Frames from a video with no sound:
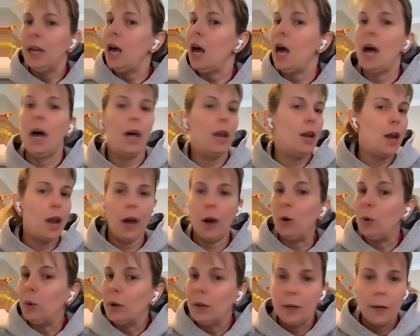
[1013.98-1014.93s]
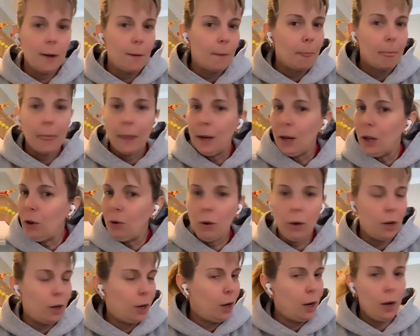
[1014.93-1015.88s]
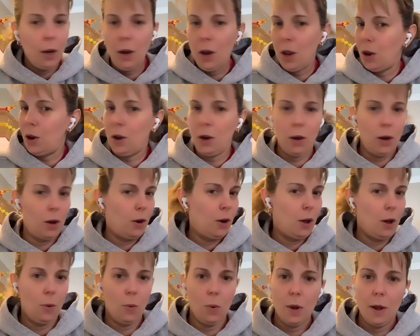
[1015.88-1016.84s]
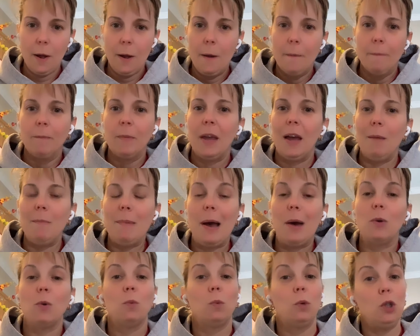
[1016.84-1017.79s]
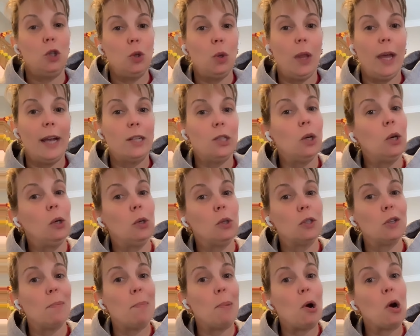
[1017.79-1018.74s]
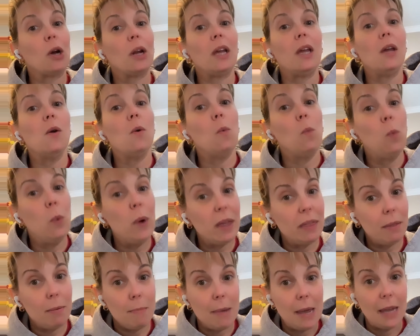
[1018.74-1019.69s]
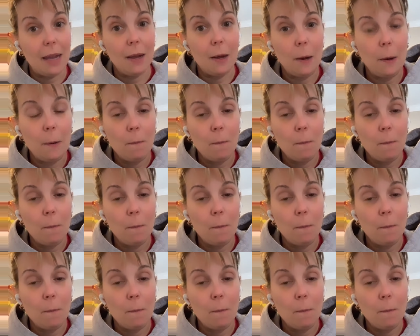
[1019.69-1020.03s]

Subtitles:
No. No. How about, would you like to host a party with me?